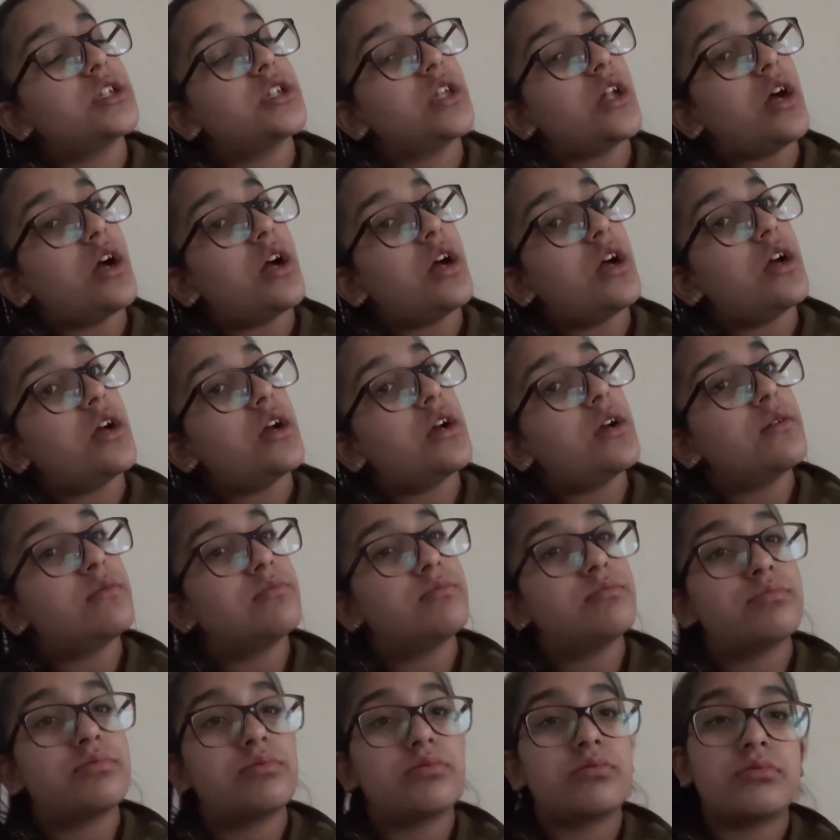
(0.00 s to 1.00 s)
that.
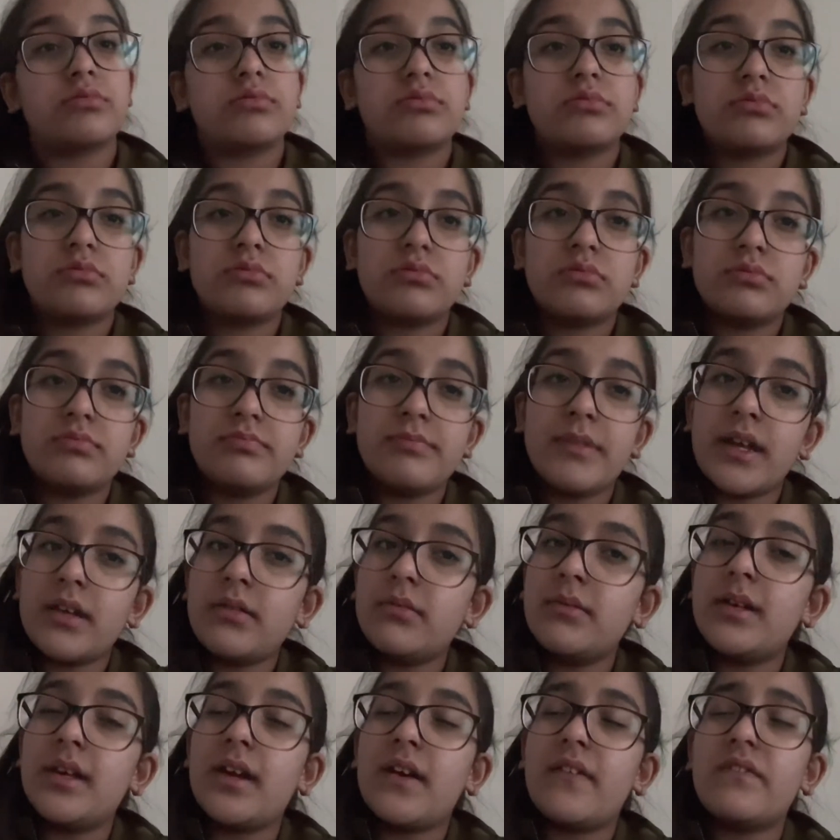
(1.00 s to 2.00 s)

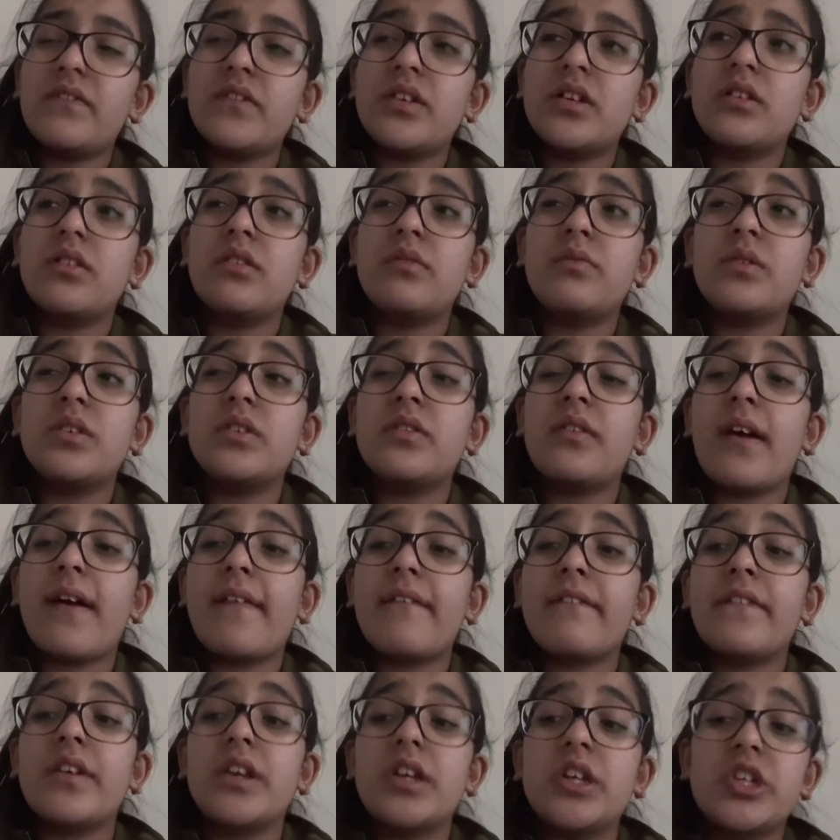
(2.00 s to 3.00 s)
Maybe after what I
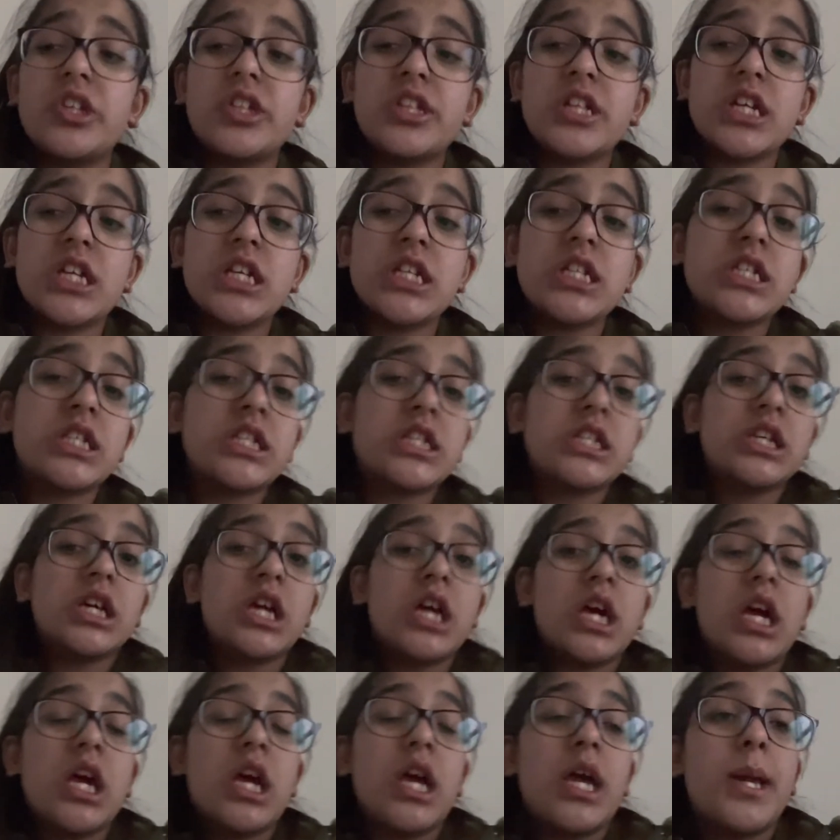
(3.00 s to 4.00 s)
finish this.
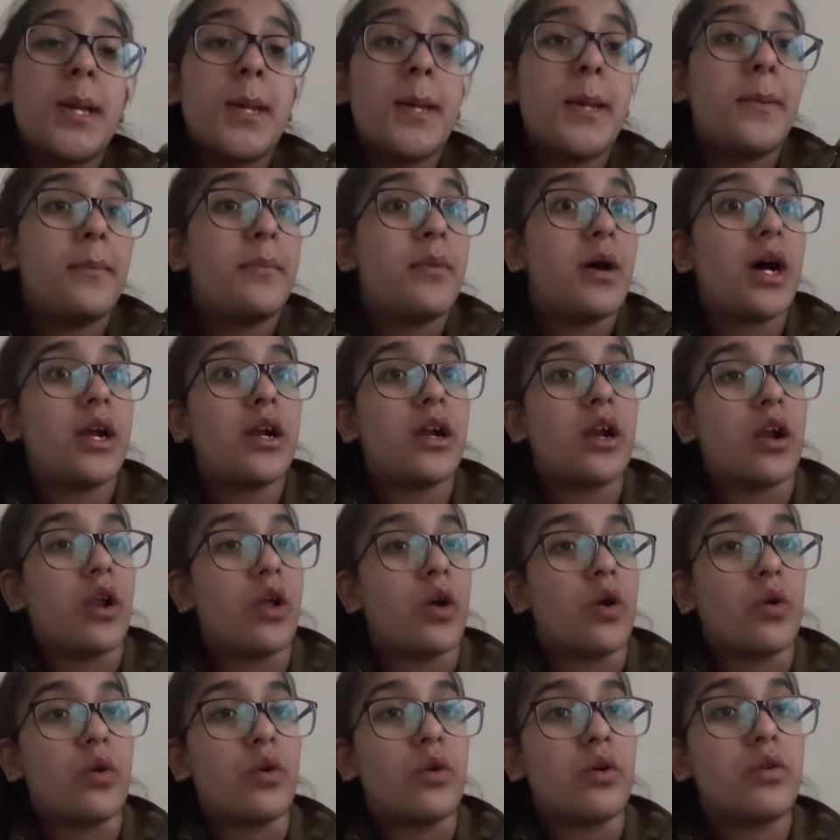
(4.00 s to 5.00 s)
But I don't
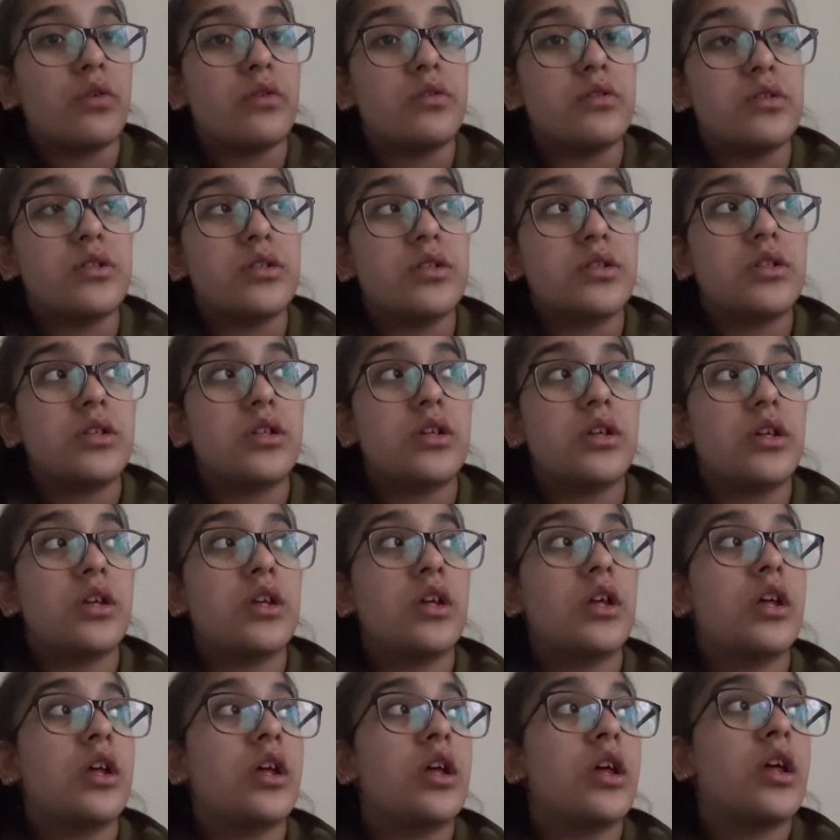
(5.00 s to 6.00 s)
know, because
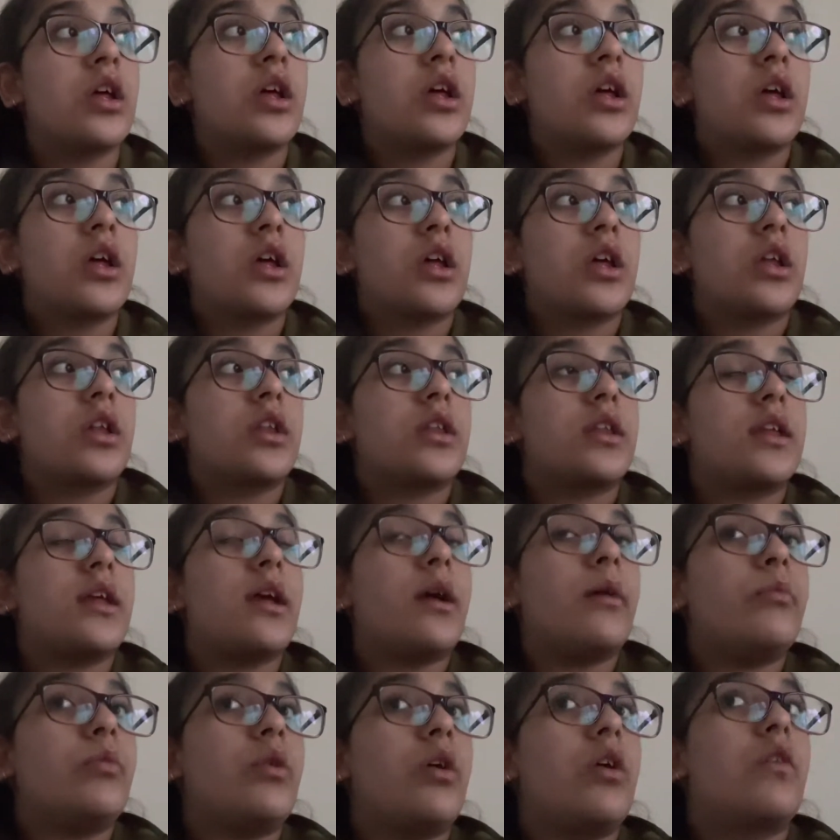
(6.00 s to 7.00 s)
the
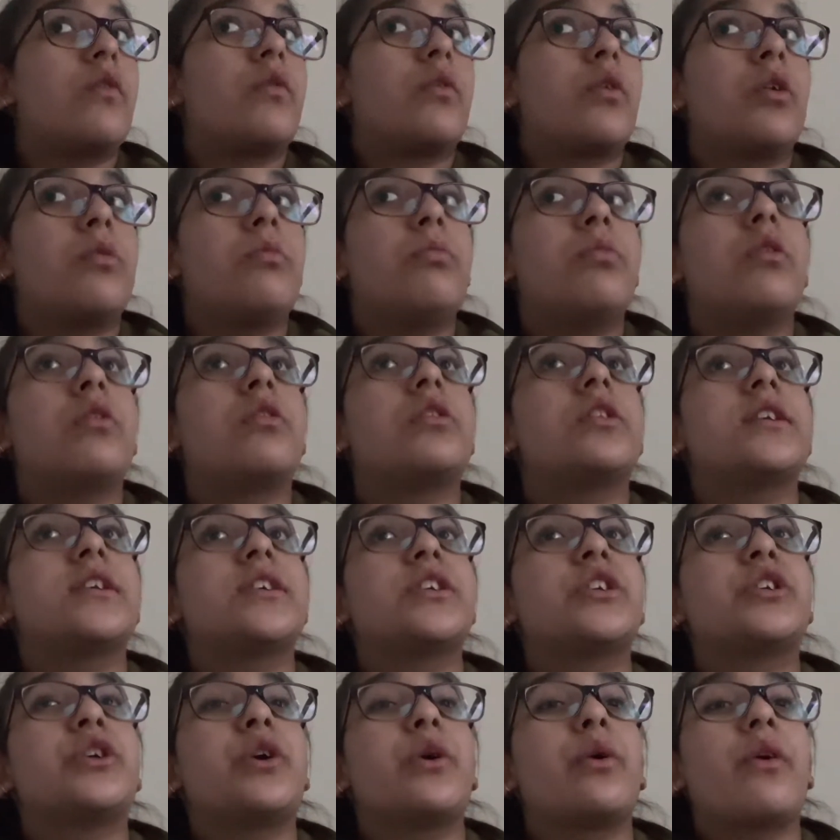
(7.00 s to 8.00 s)
I'm Not a Robot is
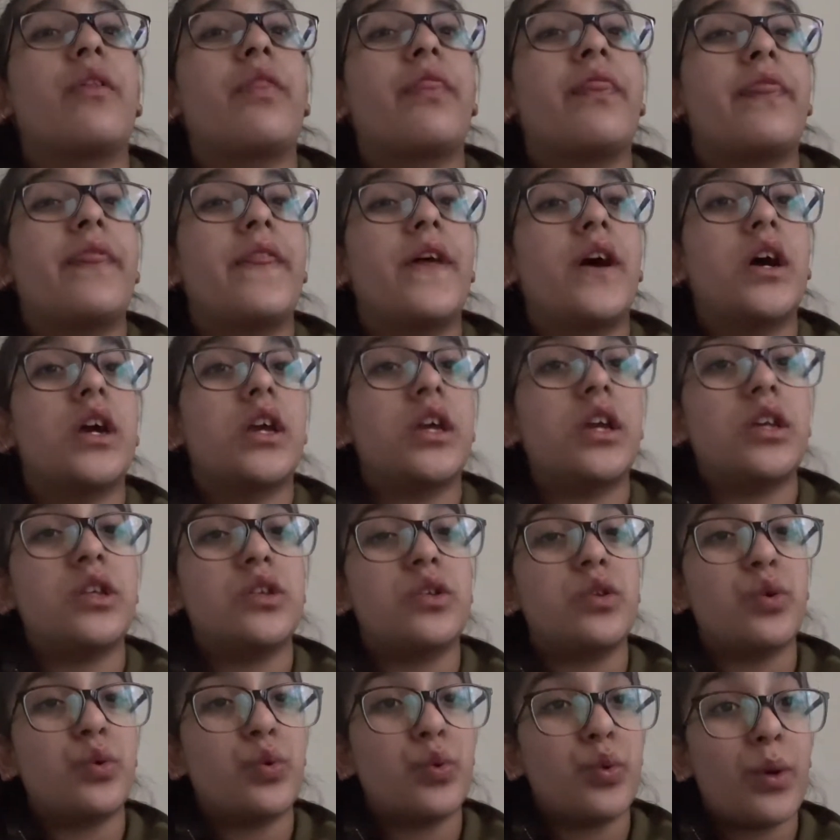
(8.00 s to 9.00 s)
showing
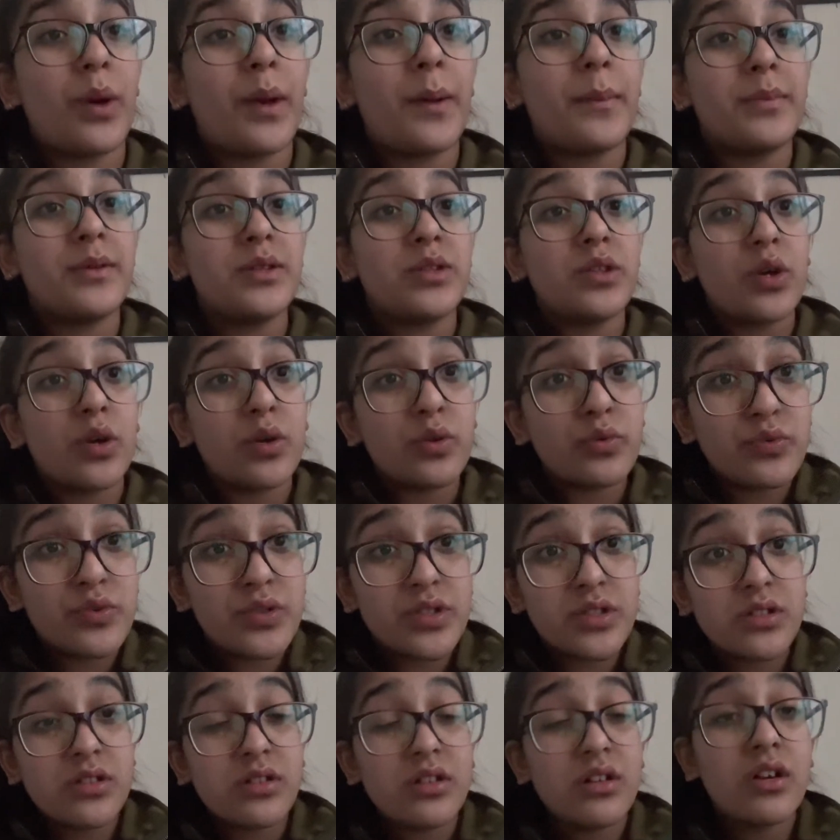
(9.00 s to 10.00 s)
32
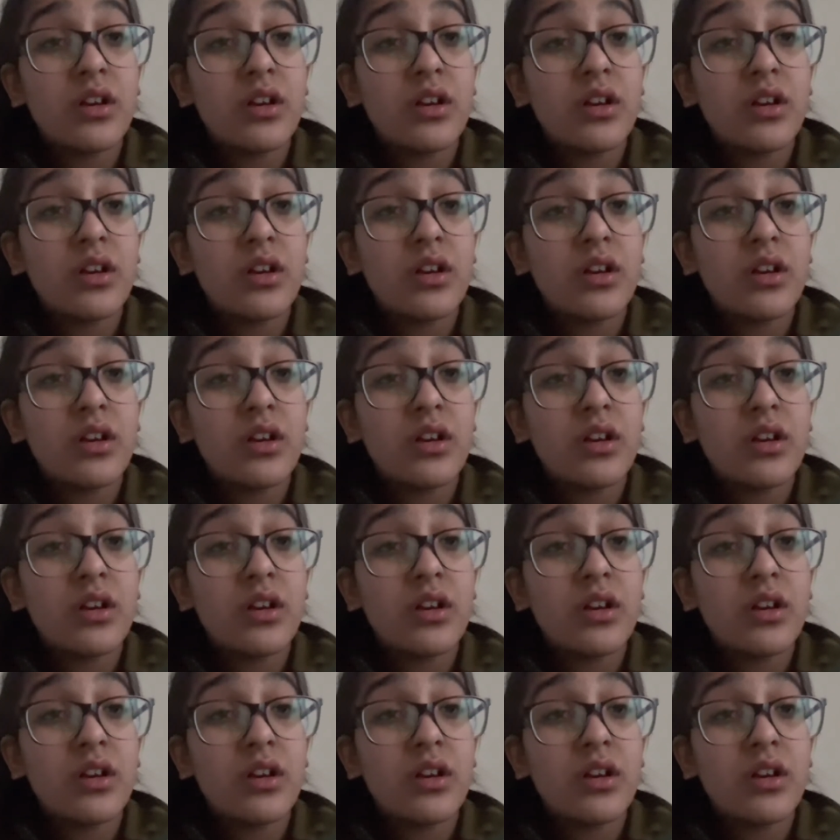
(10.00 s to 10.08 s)
episodes